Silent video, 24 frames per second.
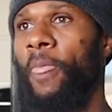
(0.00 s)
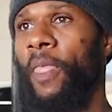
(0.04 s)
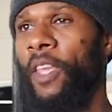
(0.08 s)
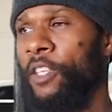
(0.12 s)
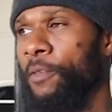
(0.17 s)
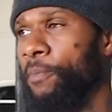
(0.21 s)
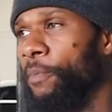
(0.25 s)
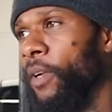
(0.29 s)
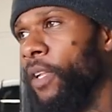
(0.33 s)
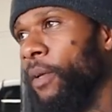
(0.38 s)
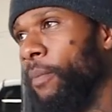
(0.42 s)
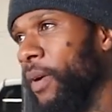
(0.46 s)

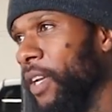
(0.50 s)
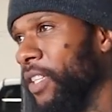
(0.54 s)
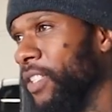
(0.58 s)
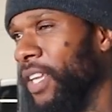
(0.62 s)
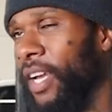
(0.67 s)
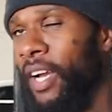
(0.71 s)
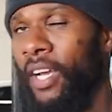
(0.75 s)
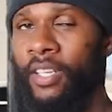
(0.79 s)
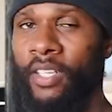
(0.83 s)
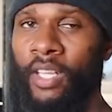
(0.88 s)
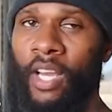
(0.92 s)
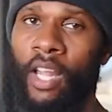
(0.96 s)
it's pretty much
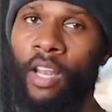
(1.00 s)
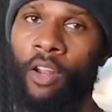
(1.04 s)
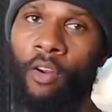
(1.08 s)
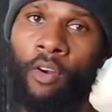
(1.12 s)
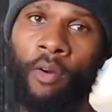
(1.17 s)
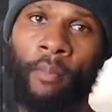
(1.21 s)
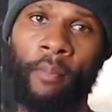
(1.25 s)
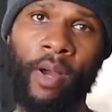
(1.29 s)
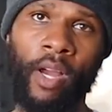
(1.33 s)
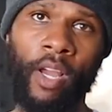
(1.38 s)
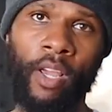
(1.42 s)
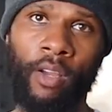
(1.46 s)
like
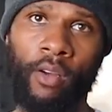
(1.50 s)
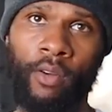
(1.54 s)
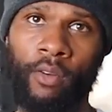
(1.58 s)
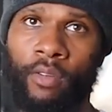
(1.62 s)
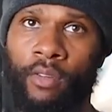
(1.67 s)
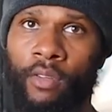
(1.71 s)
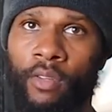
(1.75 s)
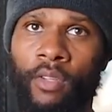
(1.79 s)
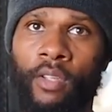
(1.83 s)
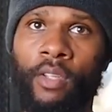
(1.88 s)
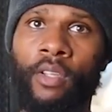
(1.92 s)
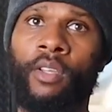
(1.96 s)
$1 a mile.
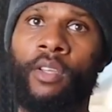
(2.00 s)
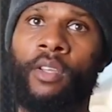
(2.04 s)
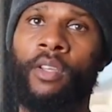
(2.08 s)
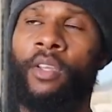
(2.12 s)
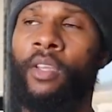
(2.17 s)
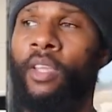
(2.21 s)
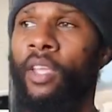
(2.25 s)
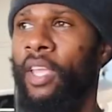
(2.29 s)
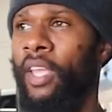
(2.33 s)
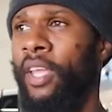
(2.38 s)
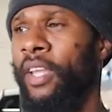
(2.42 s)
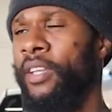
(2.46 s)

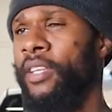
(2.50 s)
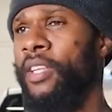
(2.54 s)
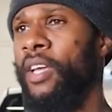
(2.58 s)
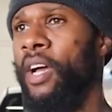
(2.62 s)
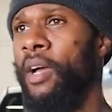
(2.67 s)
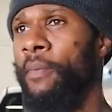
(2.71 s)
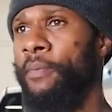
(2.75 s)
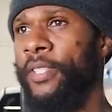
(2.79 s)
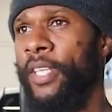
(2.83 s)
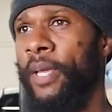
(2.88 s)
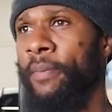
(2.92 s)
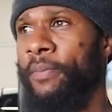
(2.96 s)
And